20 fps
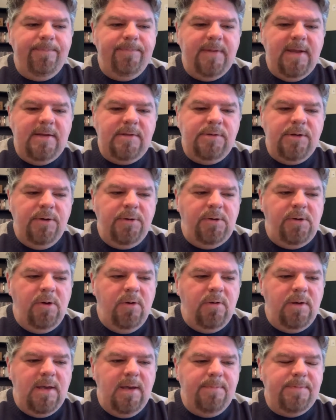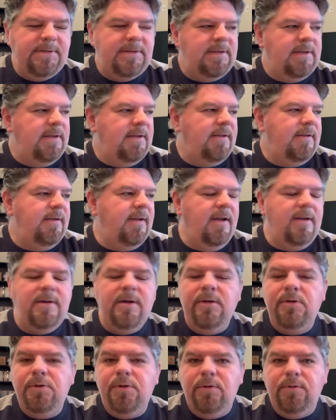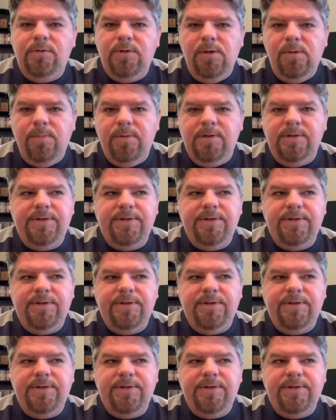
Antonio Gibson, another YouTuber,